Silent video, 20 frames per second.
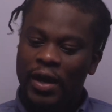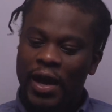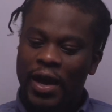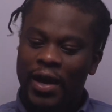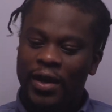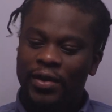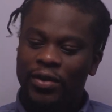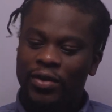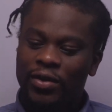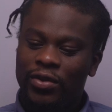
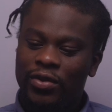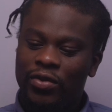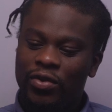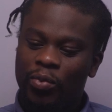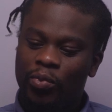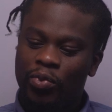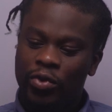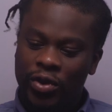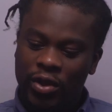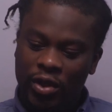and
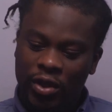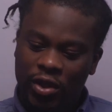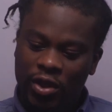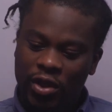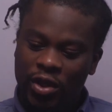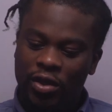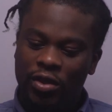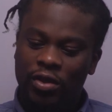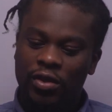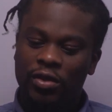the
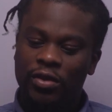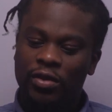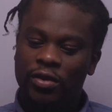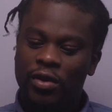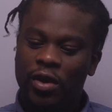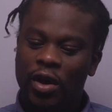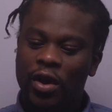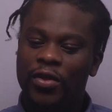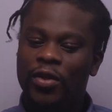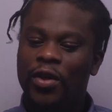British and
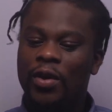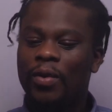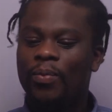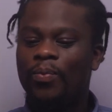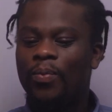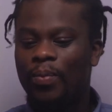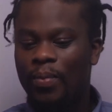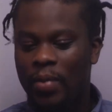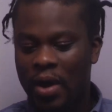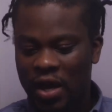
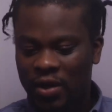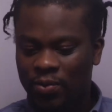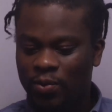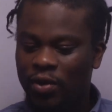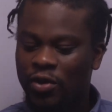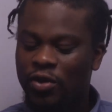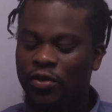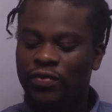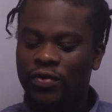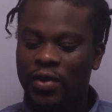other
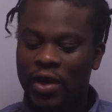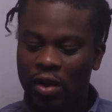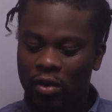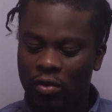aspects of